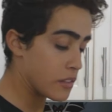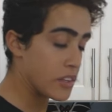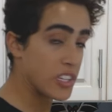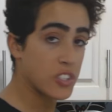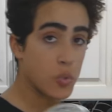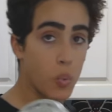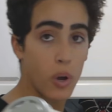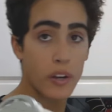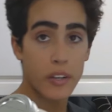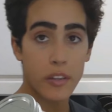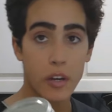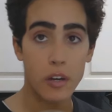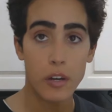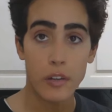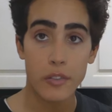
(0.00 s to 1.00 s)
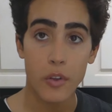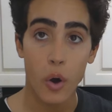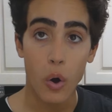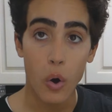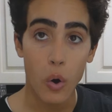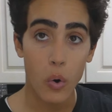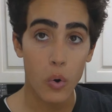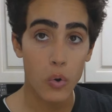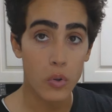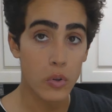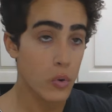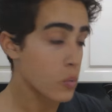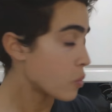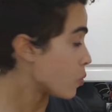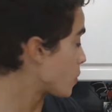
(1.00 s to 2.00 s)
This one, the, the
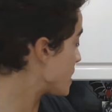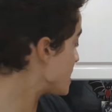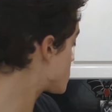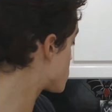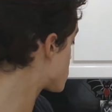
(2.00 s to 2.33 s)
whole wheat